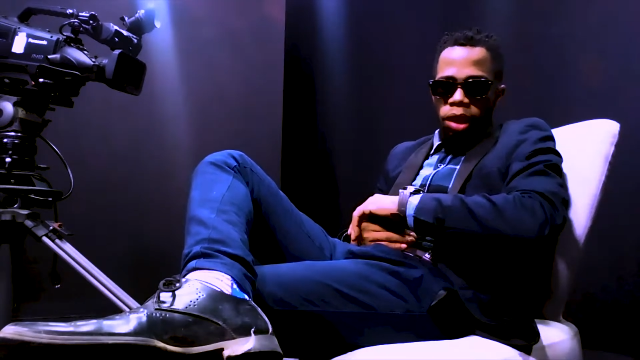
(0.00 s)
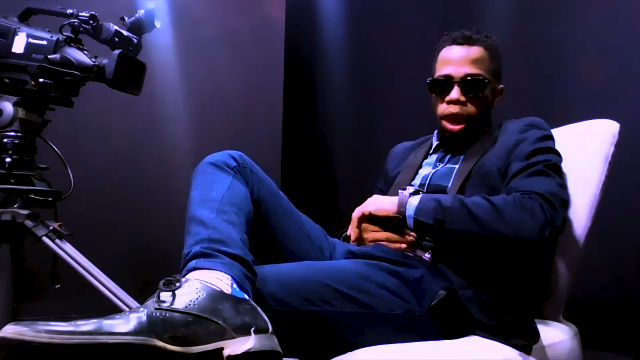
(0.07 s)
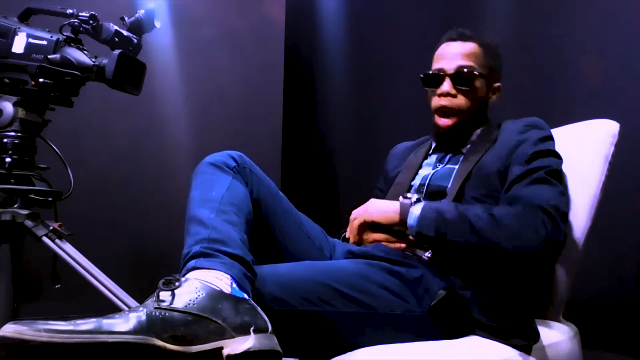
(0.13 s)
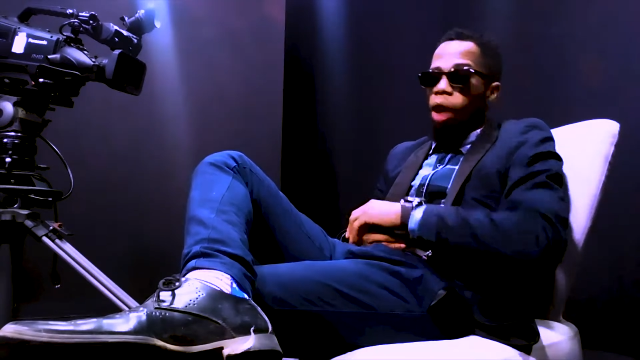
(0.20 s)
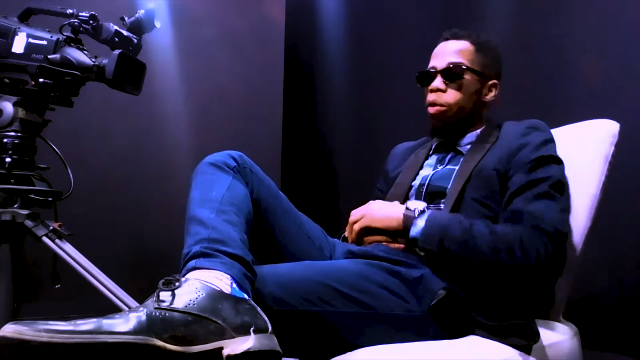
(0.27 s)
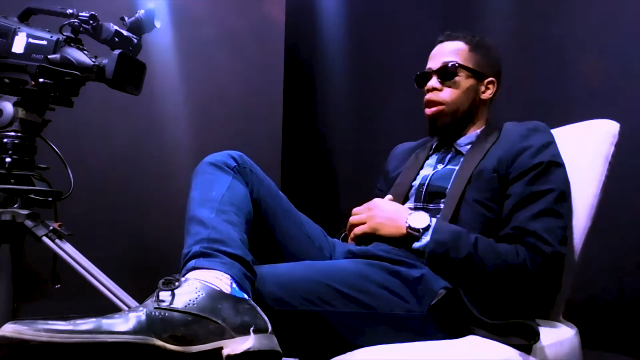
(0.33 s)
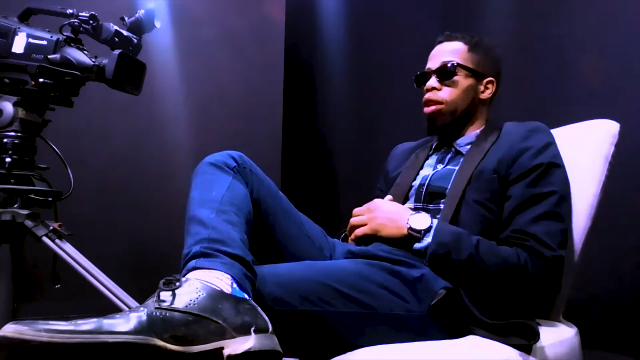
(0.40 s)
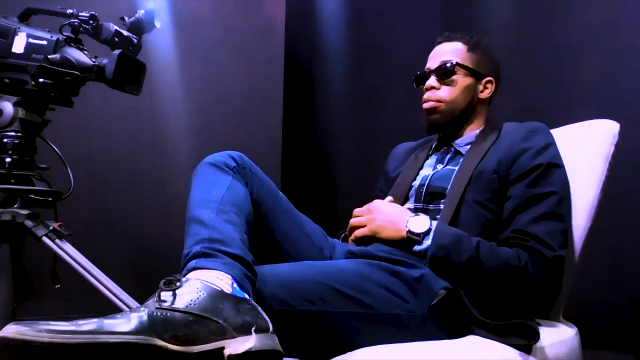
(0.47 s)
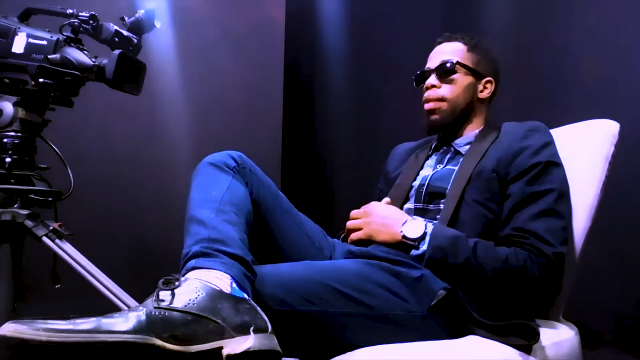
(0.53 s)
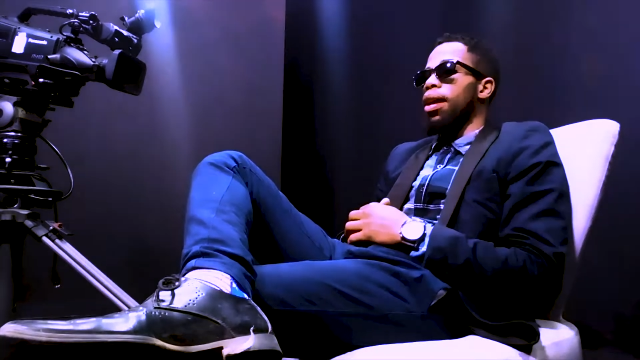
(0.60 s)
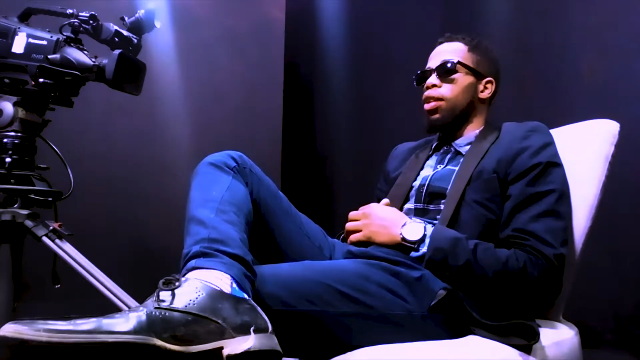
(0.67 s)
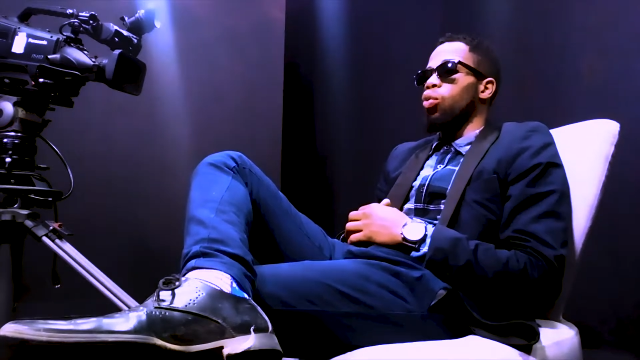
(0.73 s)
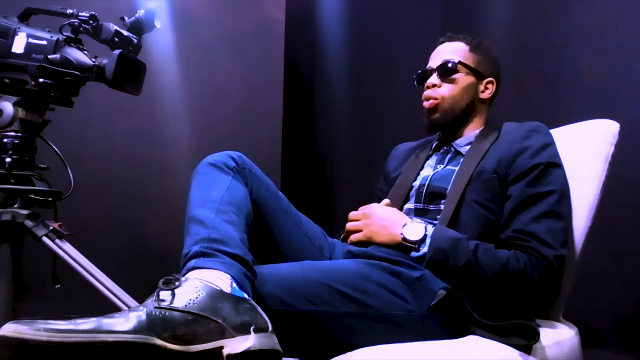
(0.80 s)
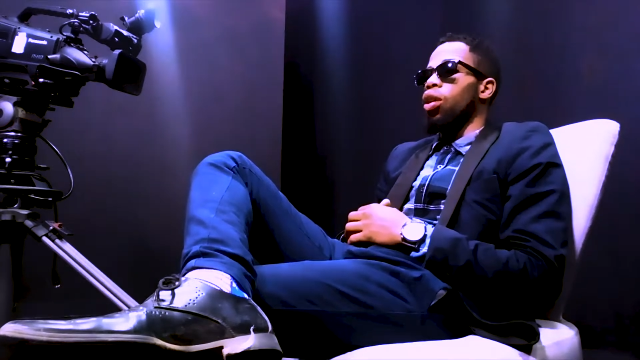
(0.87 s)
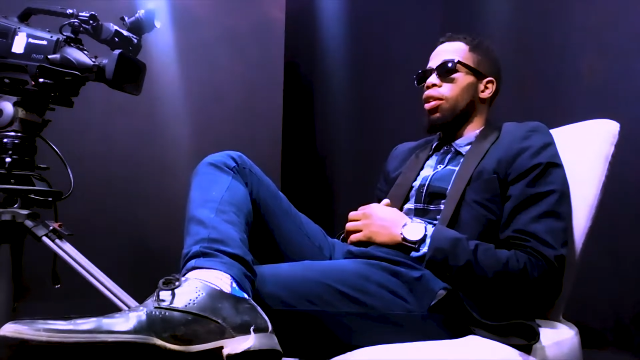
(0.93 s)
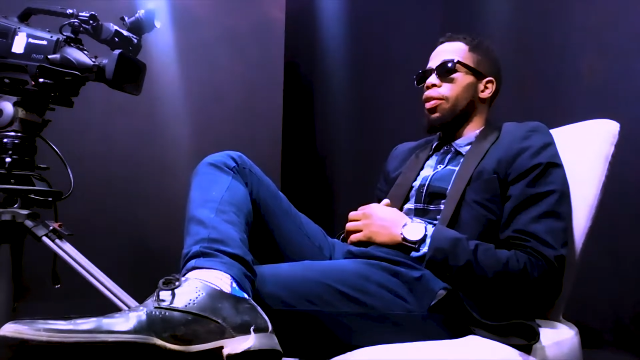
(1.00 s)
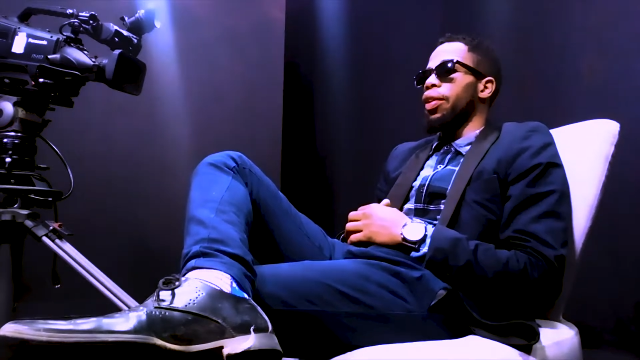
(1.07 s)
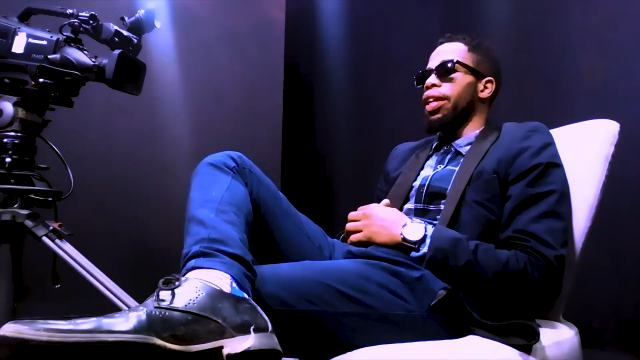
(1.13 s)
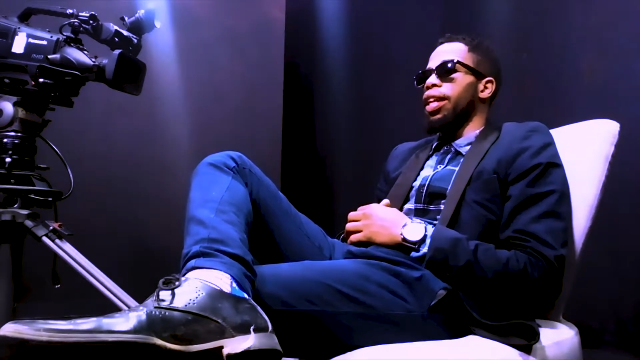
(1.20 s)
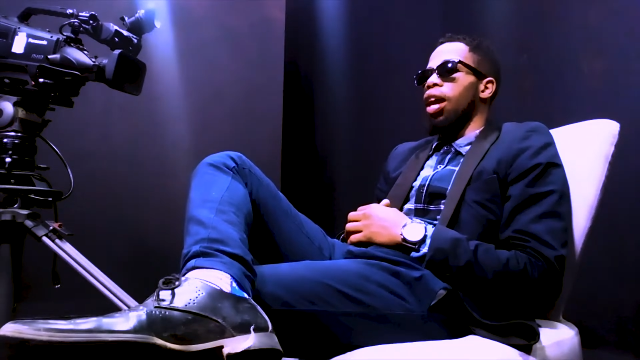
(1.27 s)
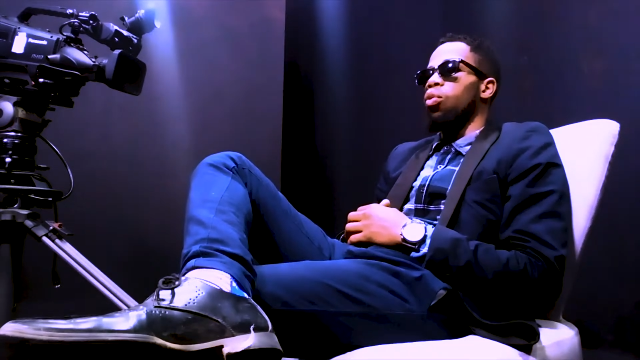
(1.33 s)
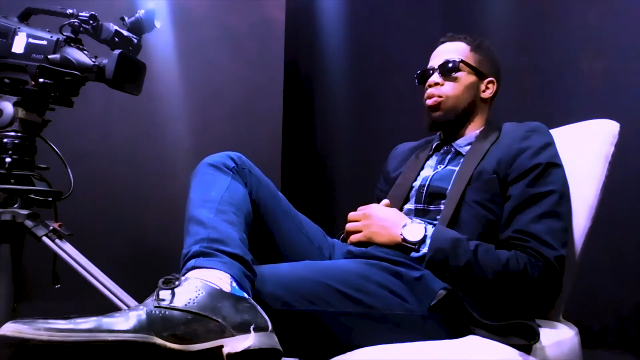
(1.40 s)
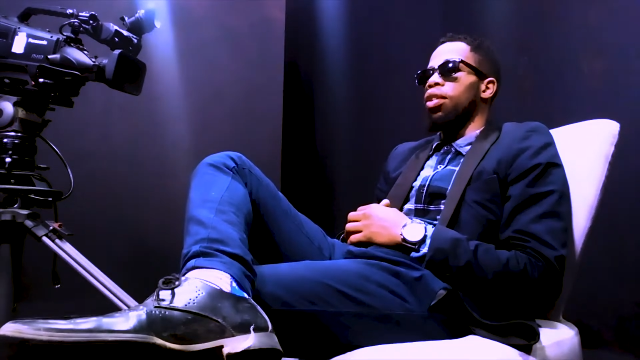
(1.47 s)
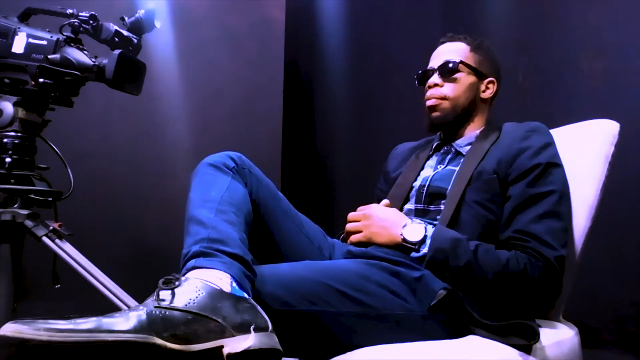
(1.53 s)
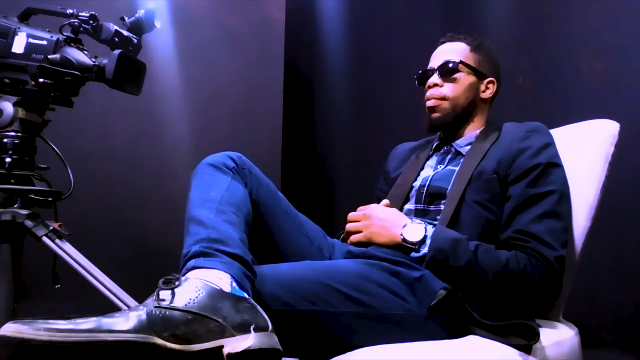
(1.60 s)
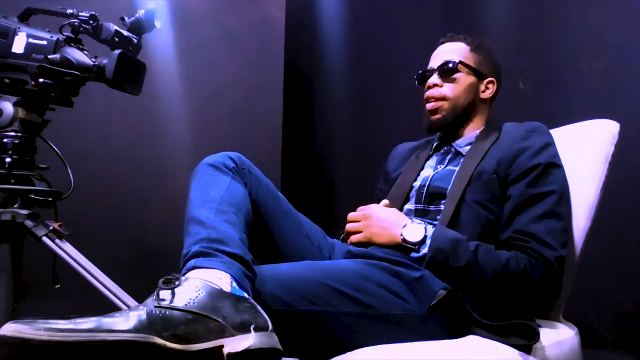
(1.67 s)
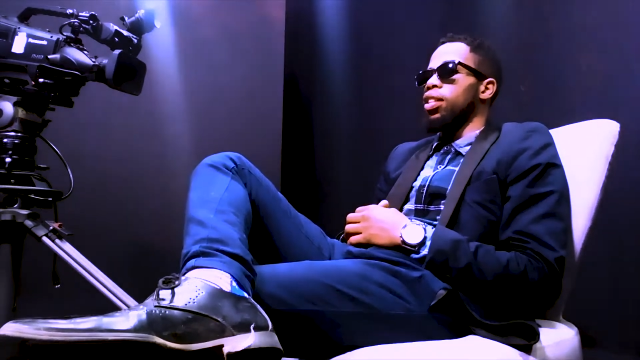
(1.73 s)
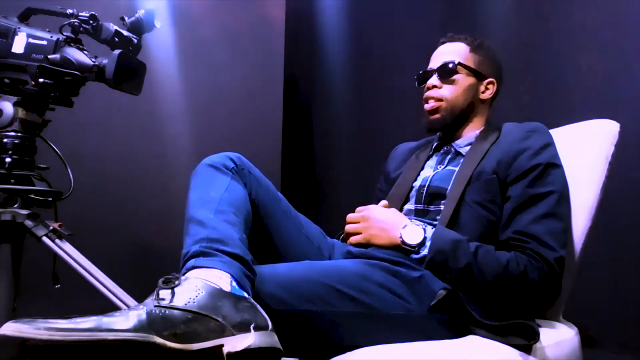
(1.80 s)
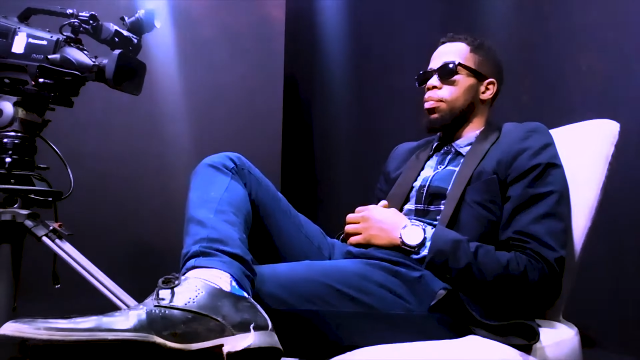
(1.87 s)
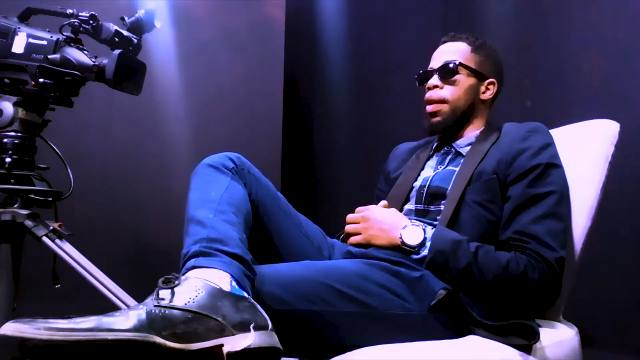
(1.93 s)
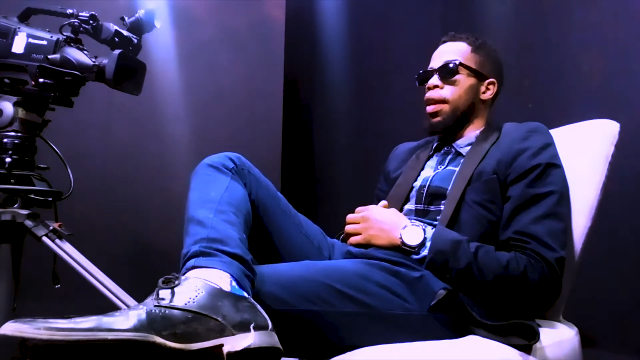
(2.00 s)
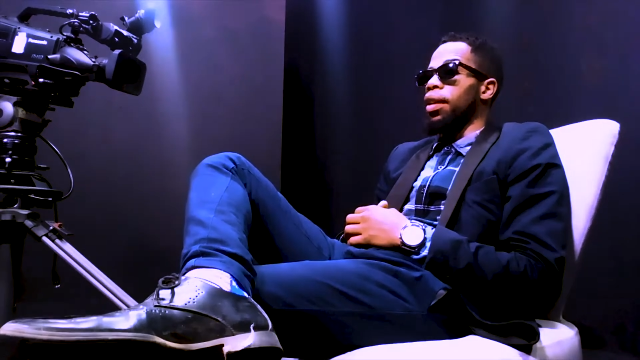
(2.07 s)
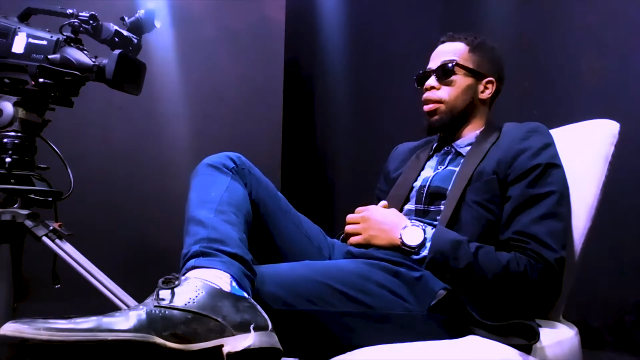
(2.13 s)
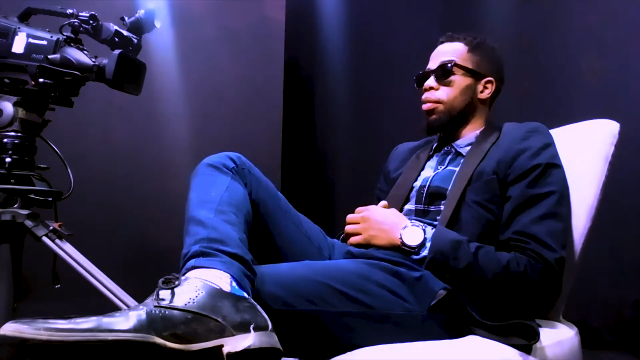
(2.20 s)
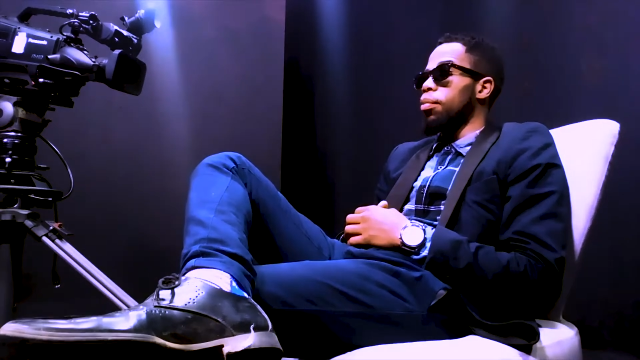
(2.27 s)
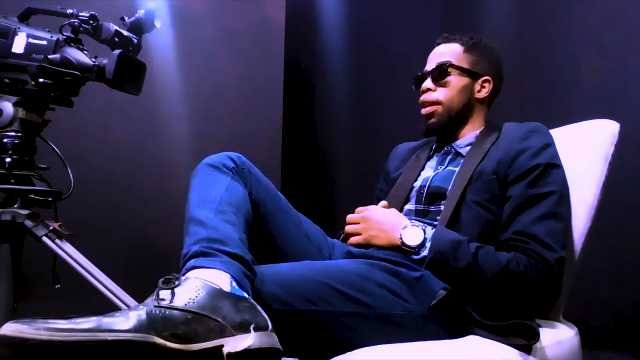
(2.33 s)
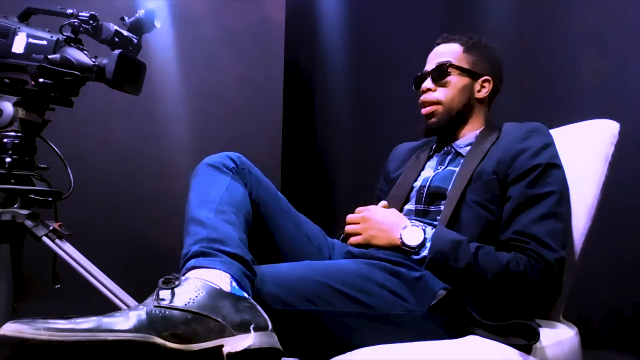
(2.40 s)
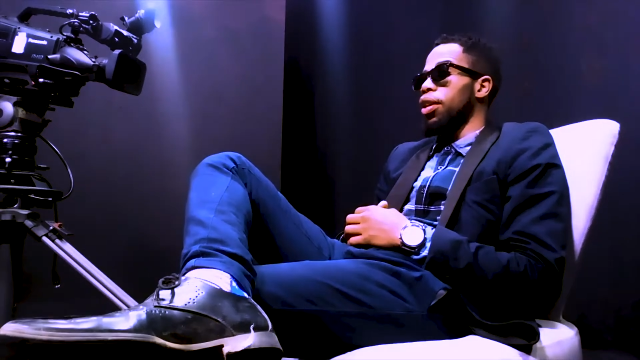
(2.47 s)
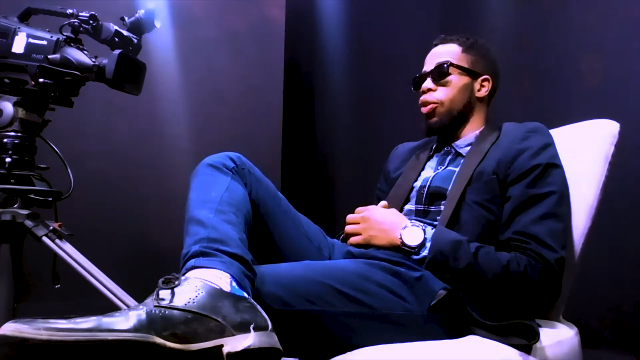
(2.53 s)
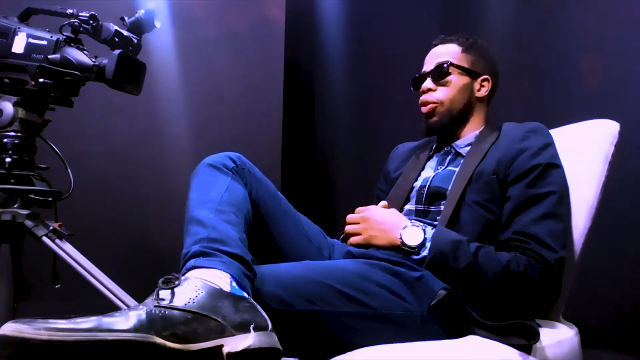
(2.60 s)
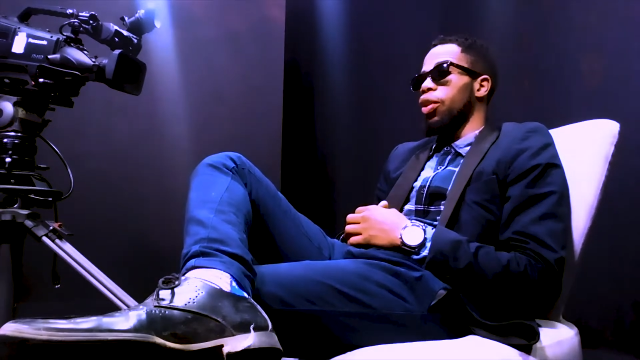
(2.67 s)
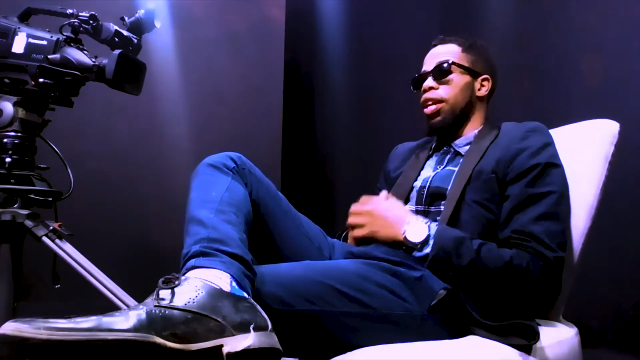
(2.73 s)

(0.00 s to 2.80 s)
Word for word: I wouldn't mind wearing it, I wouldn't mind spending money on